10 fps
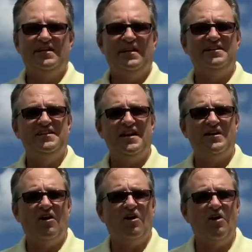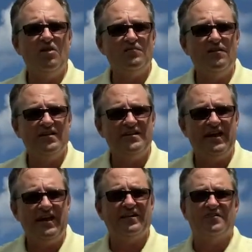And yet all of our
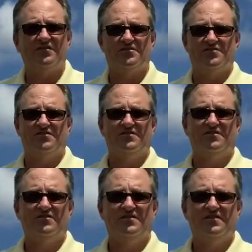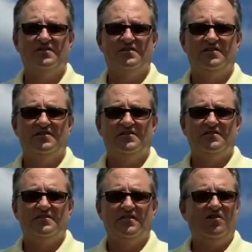cares,
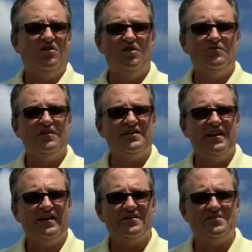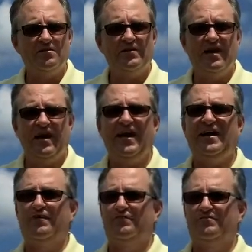all of our cares that we
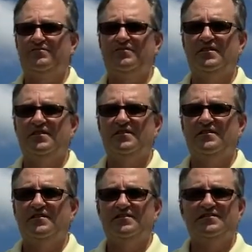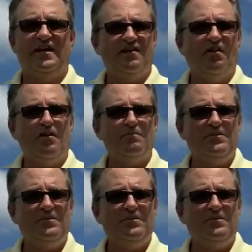have, they are